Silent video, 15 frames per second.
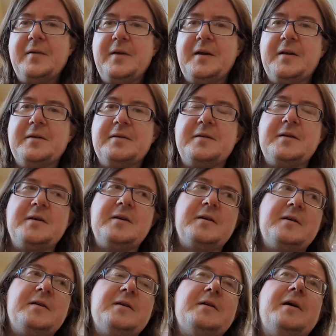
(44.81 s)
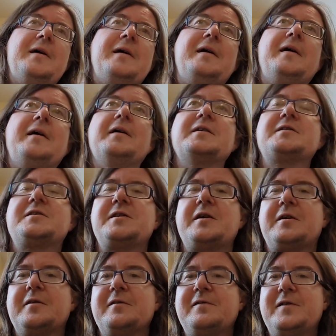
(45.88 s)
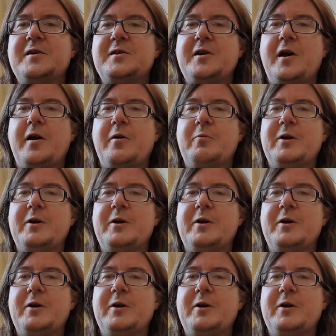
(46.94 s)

In the second video,